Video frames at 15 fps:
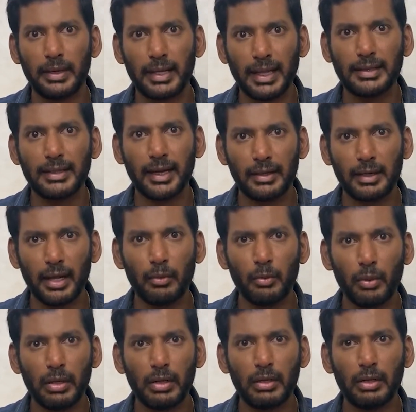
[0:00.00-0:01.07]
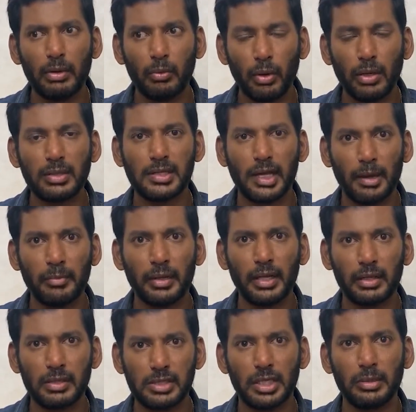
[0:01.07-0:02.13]
tell the entire world what is
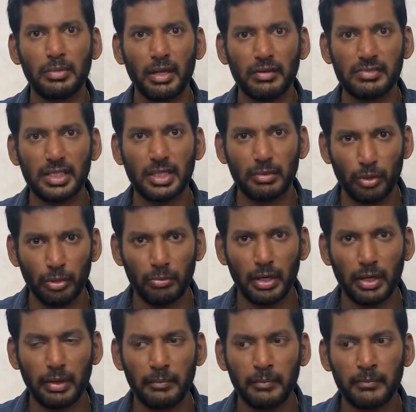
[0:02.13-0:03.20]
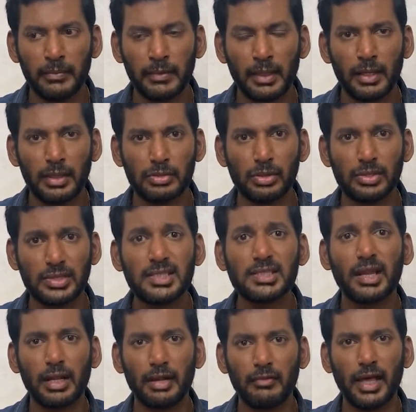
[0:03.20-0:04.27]
happening in CBFC in Mumbai. So
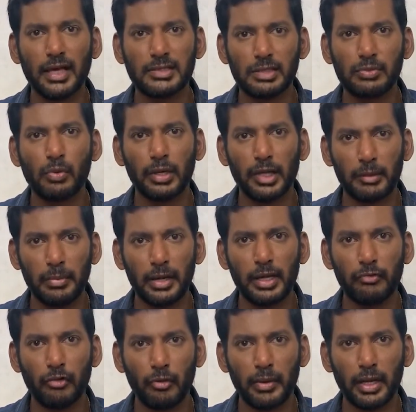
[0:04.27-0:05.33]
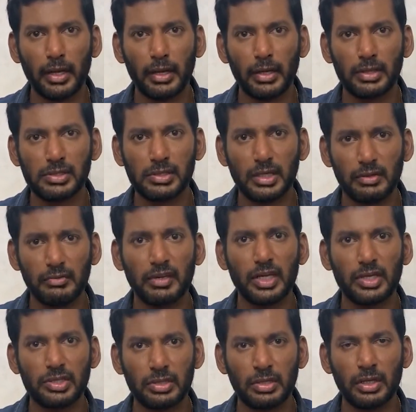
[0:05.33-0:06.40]
6.5 lakhs is what I paid for my
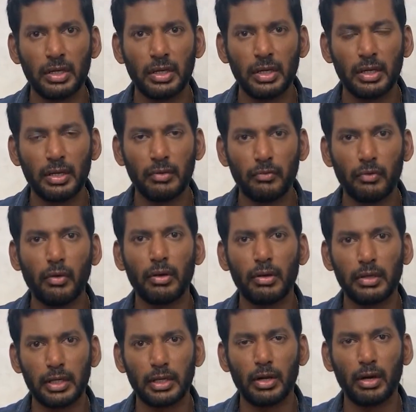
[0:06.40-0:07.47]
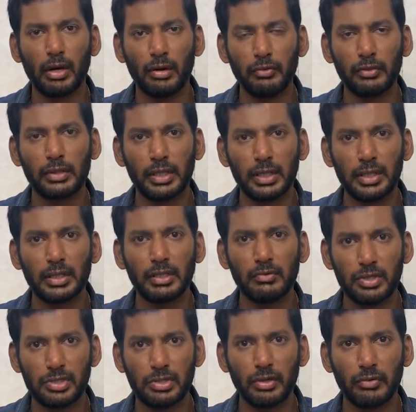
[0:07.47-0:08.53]
certification for the Hindi
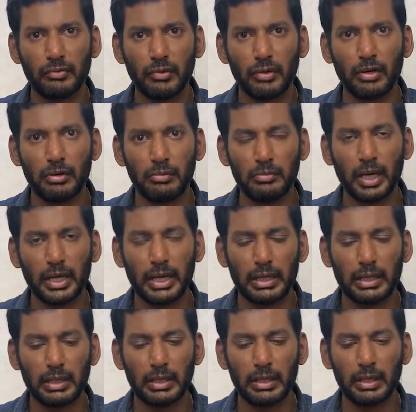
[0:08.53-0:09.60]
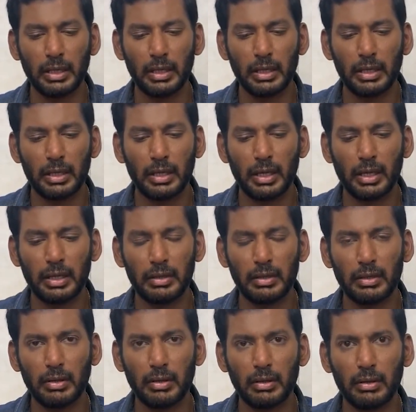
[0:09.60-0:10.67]
version of Mark Antony, and